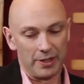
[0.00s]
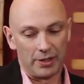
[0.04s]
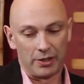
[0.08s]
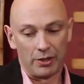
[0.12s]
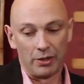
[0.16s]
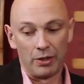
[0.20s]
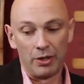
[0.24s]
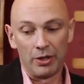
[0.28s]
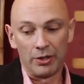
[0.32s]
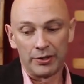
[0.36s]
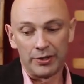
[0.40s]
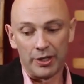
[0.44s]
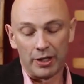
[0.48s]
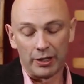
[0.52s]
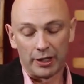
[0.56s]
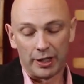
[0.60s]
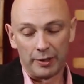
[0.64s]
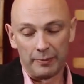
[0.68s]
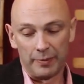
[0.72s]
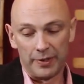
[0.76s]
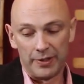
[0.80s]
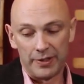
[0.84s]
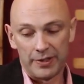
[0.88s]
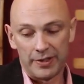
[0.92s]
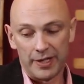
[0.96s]
in the court
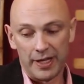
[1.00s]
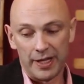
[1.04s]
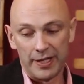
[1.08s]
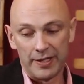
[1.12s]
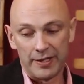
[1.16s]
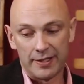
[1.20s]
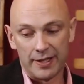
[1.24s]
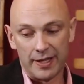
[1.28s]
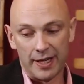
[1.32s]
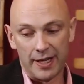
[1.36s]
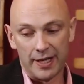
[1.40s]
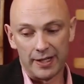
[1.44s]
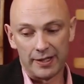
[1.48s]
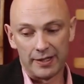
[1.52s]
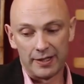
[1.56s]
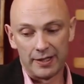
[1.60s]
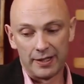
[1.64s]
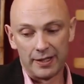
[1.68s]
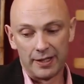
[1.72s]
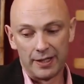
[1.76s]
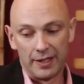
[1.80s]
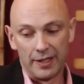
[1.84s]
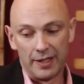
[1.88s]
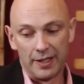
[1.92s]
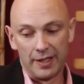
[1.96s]
documents, they said
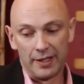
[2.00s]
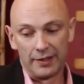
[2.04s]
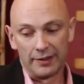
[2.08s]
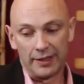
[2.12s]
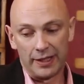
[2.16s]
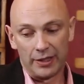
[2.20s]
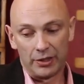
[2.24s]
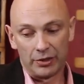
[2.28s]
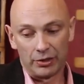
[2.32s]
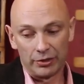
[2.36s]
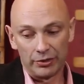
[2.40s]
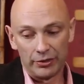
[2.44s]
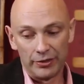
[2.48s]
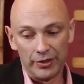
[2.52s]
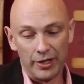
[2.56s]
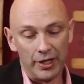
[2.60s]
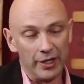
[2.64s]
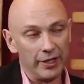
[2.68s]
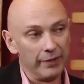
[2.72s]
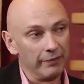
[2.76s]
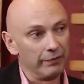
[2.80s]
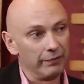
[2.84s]
they could not